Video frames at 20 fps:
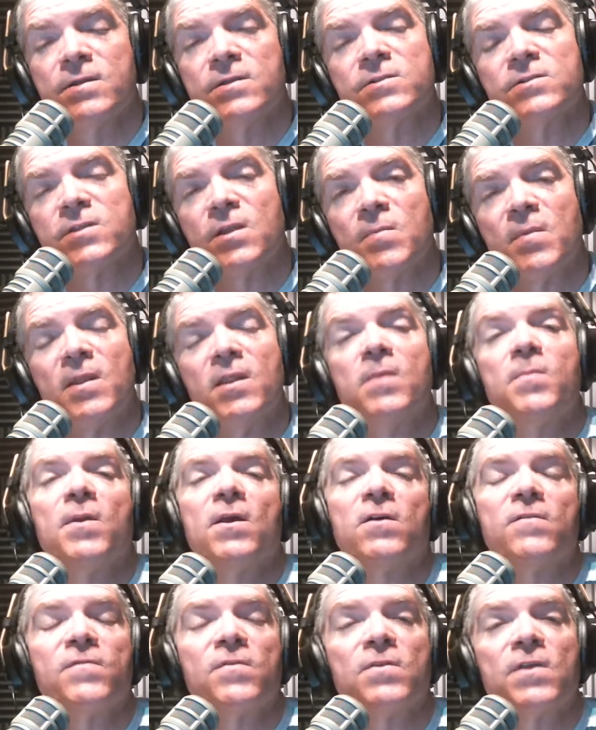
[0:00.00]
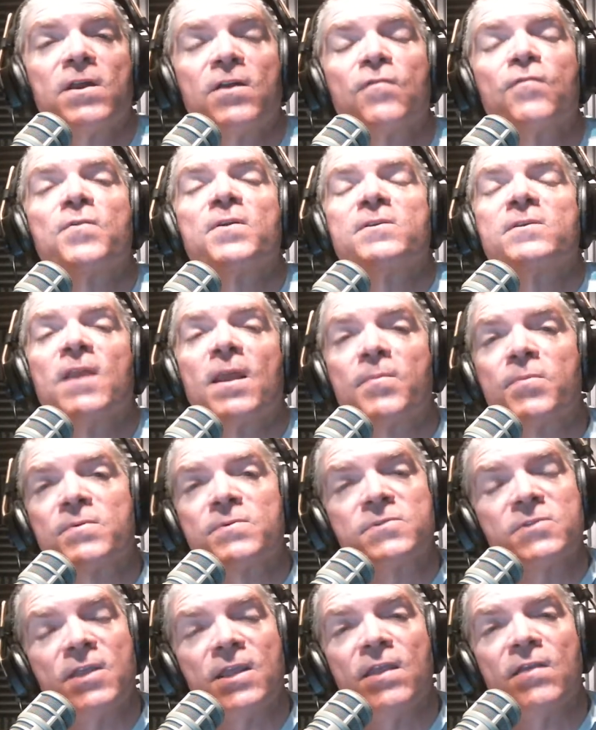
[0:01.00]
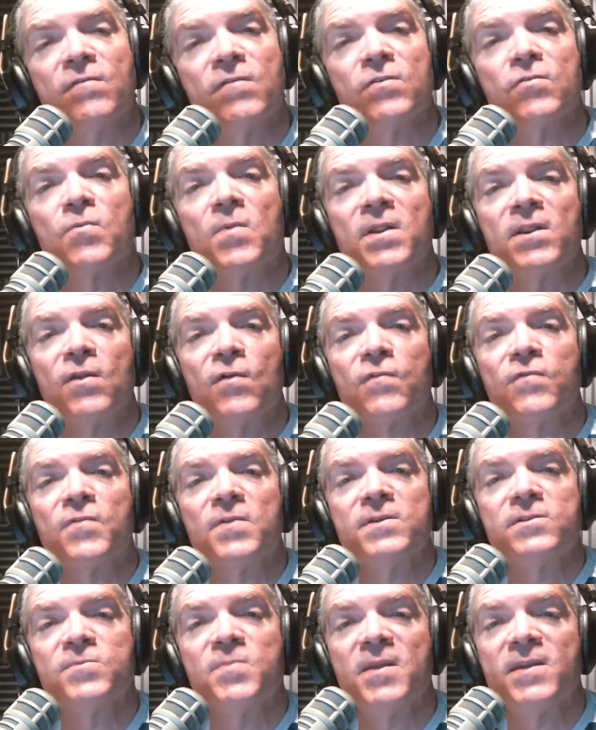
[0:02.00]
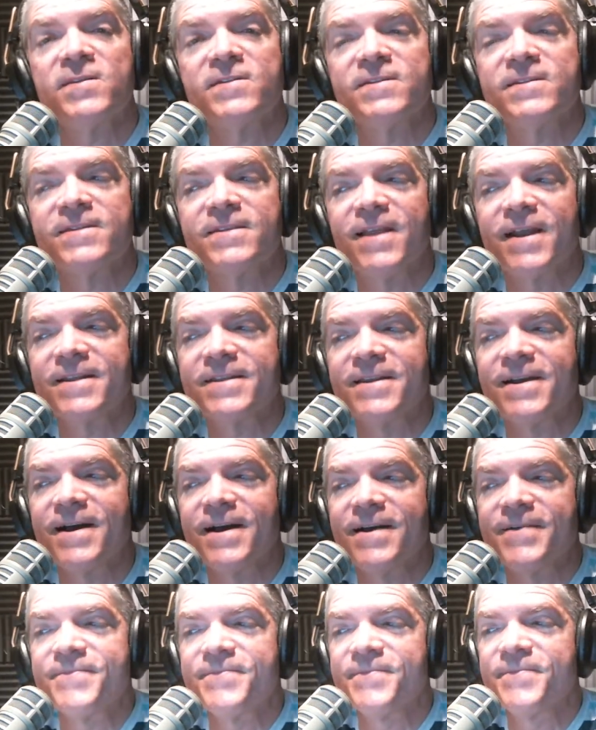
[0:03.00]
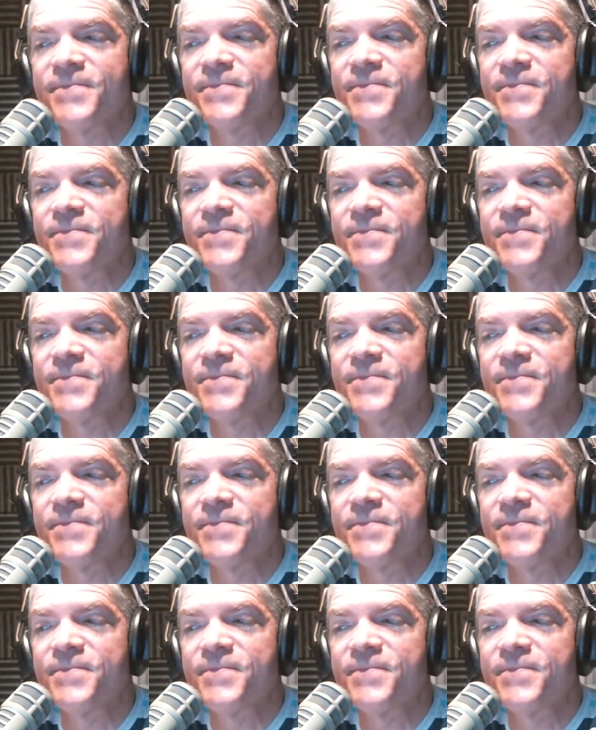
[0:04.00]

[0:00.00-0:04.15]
Send me an email if you'd like a free sample, steve@radiofreespeech.com.